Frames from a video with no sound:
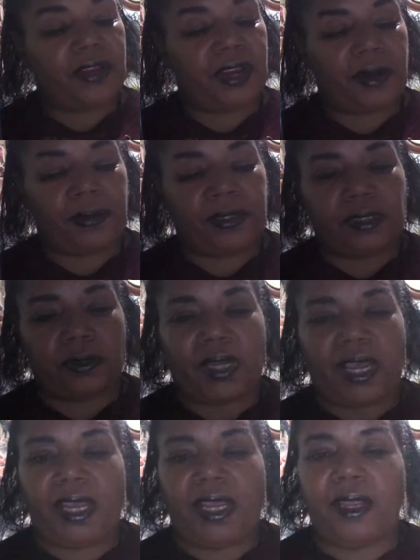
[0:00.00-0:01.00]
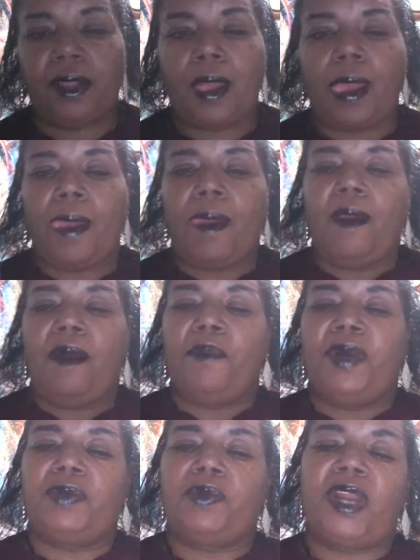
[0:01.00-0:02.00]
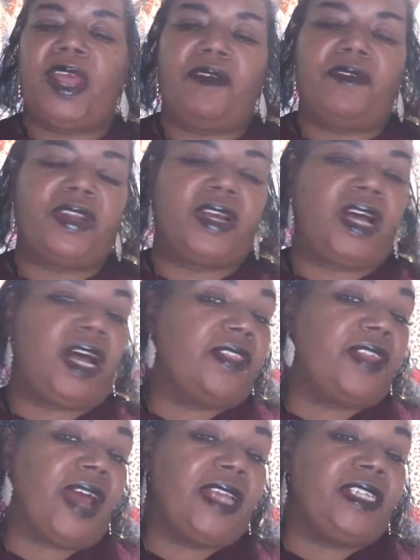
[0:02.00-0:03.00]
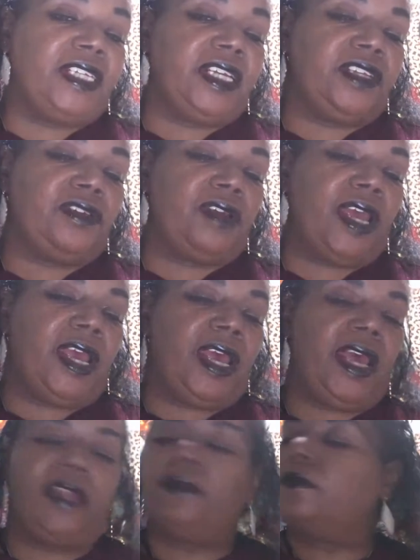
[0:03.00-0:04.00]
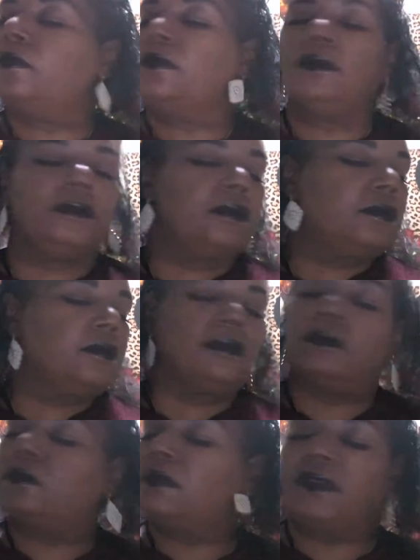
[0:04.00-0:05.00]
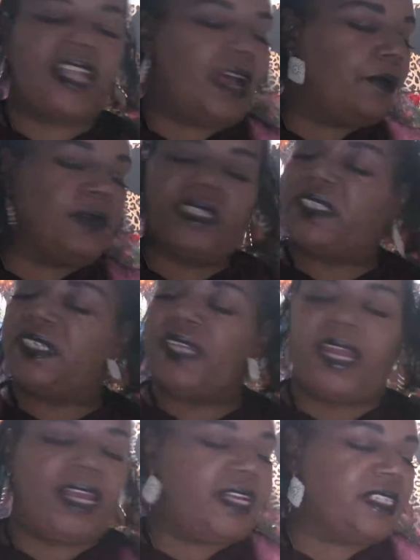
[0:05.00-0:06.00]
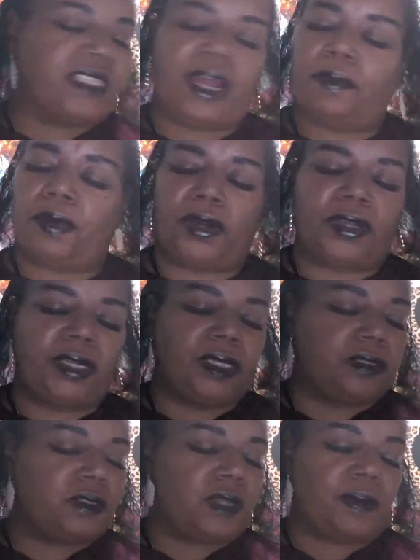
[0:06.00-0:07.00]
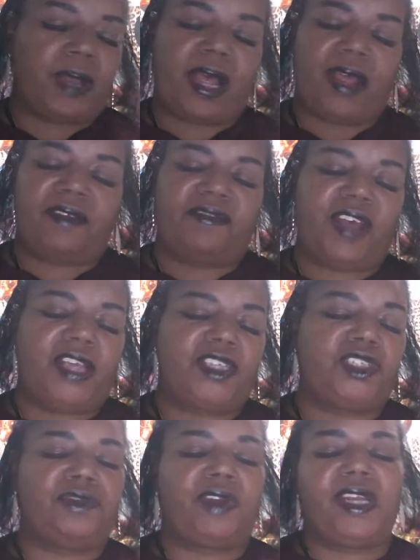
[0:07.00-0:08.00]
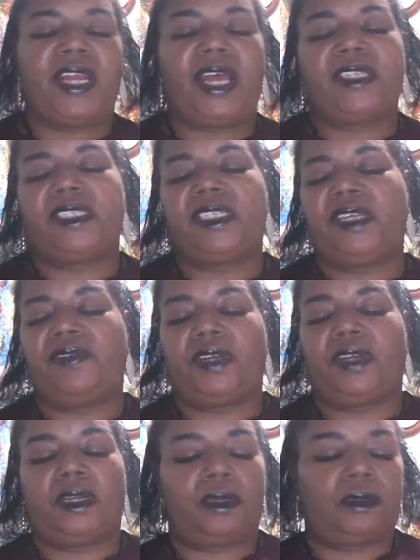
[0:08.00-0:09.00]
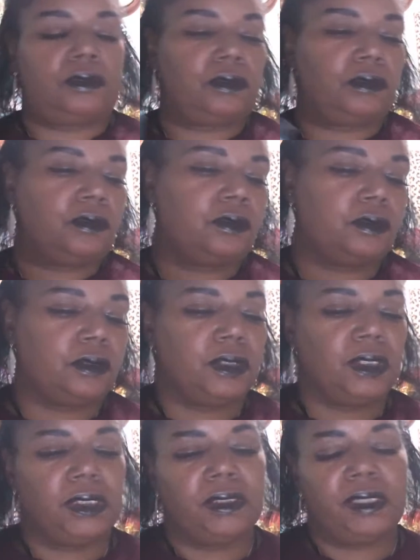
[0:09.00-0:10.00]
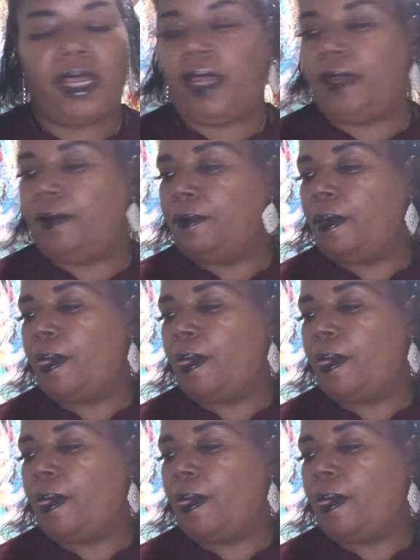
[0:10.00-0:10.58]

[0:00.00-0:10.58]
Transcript: Aries, okay? But whatever the other idea you had, that one is dead. It's not working. So I advise you right now to leave it alone. Okay?